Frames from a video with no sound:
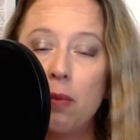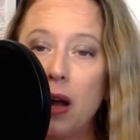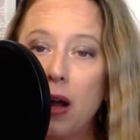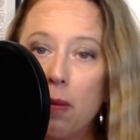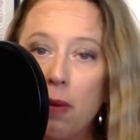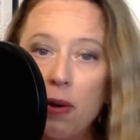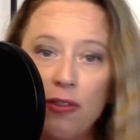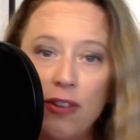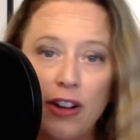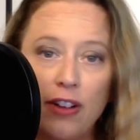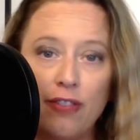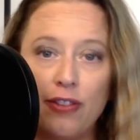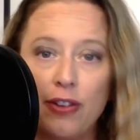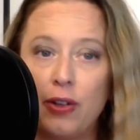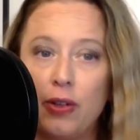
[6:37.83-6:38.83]
profile
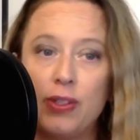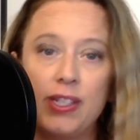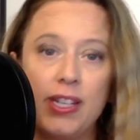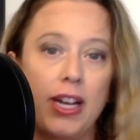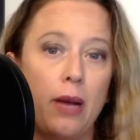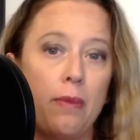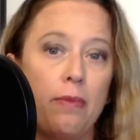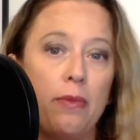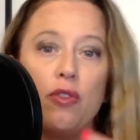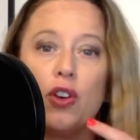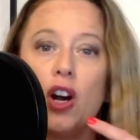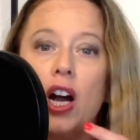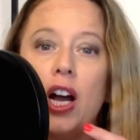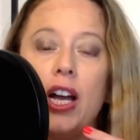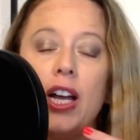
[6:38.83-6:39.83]
photos set up. You've
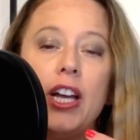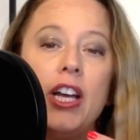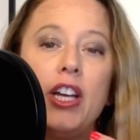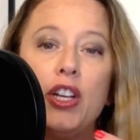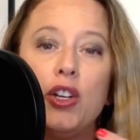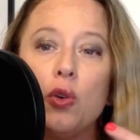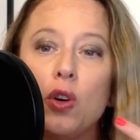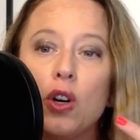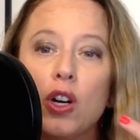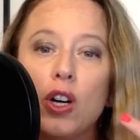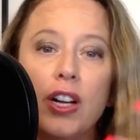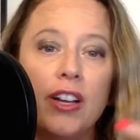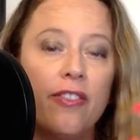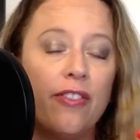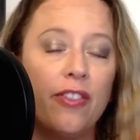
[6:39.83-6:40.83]
got your
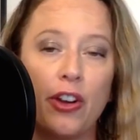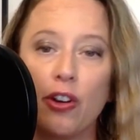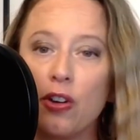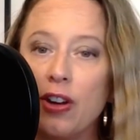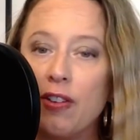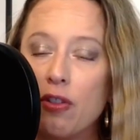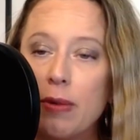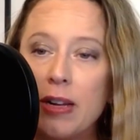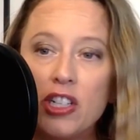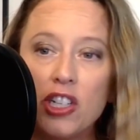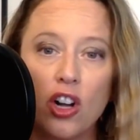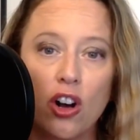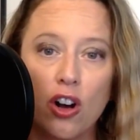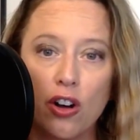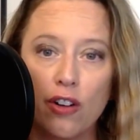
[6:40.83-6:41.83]
information
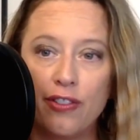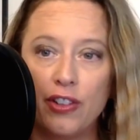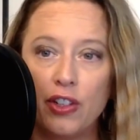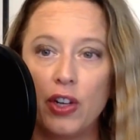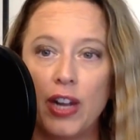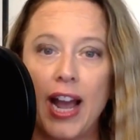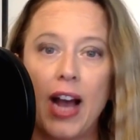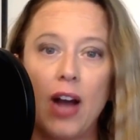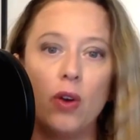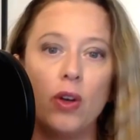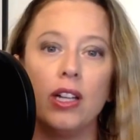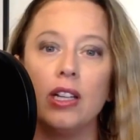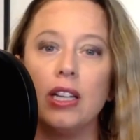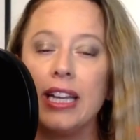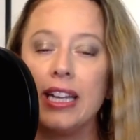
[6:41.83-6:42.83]
all filled out, a
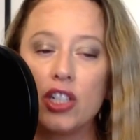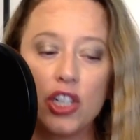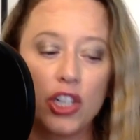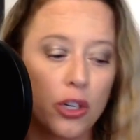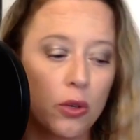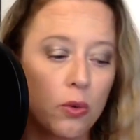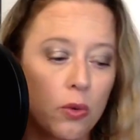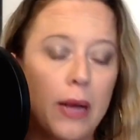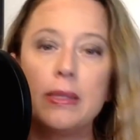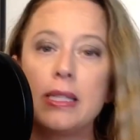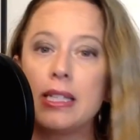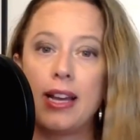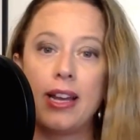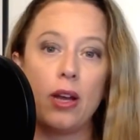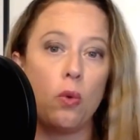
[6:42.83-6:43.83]
link to your
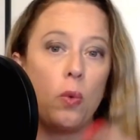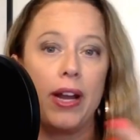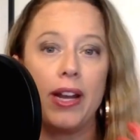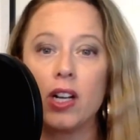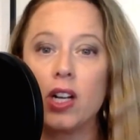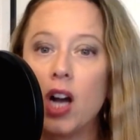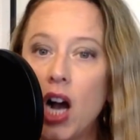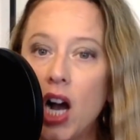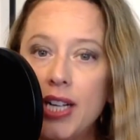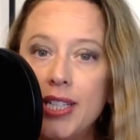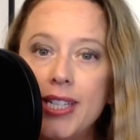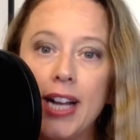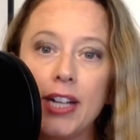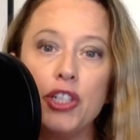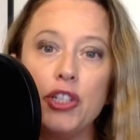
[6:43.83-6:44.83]
website, a way to
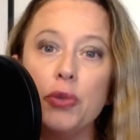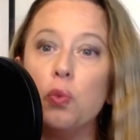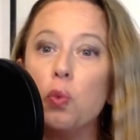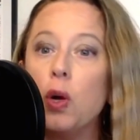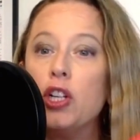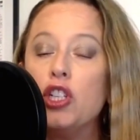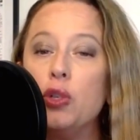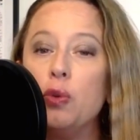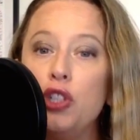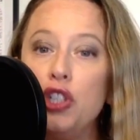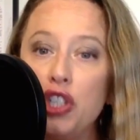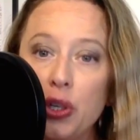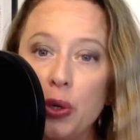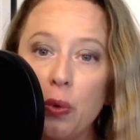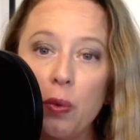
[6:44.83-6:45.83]
contact you, what you
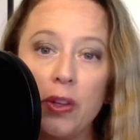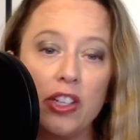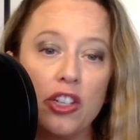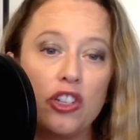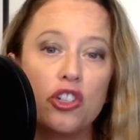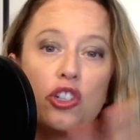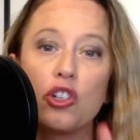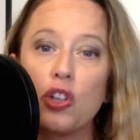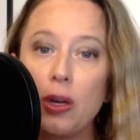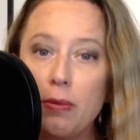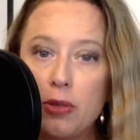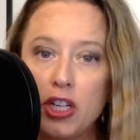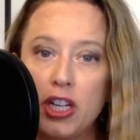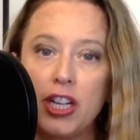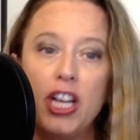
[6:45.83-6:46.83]
do with a
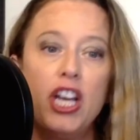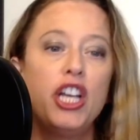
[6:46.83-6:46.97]
description.